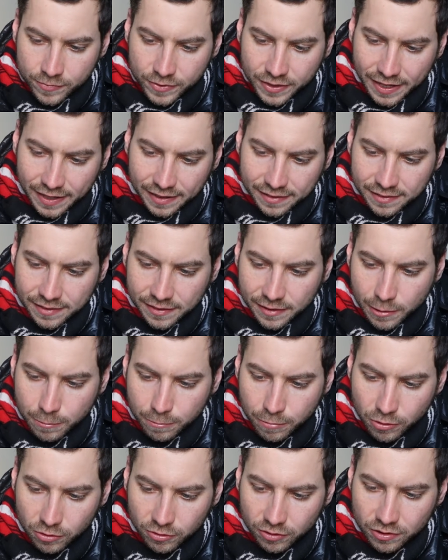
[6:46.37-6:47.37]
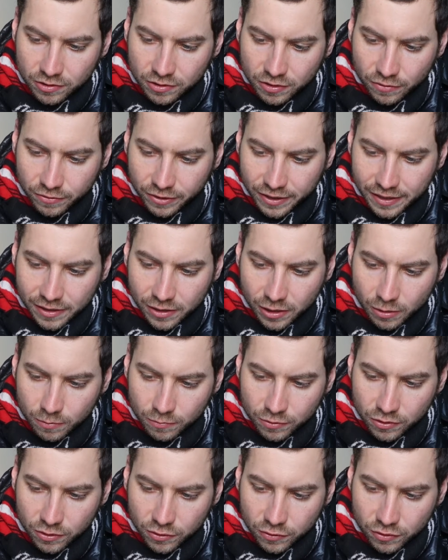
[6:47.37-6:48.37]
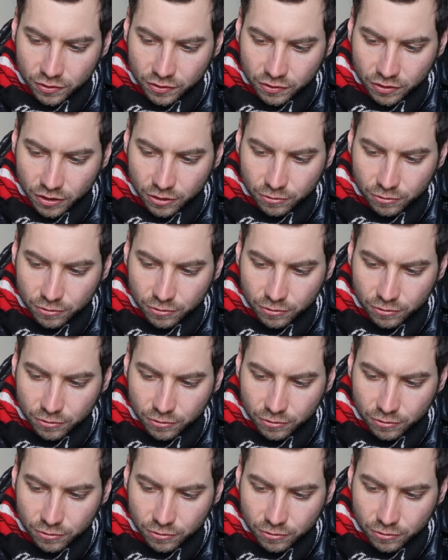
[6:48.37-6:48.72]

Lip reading: taxing components of income such as